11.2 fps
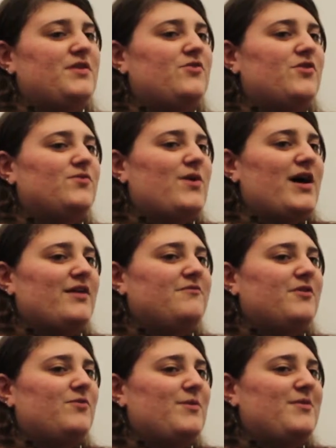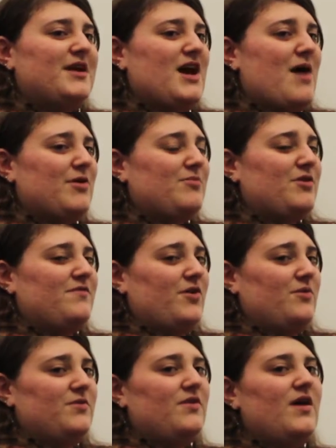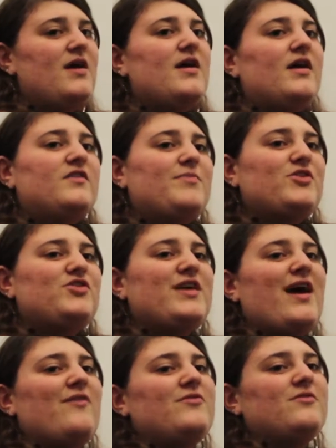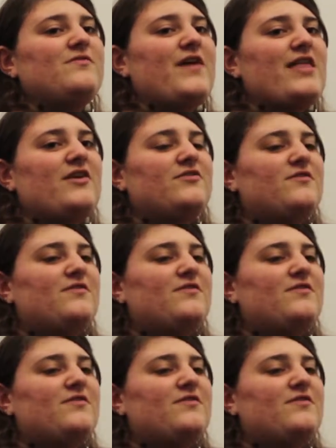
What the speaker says: the doors wide for women in comic book films, especially after the failures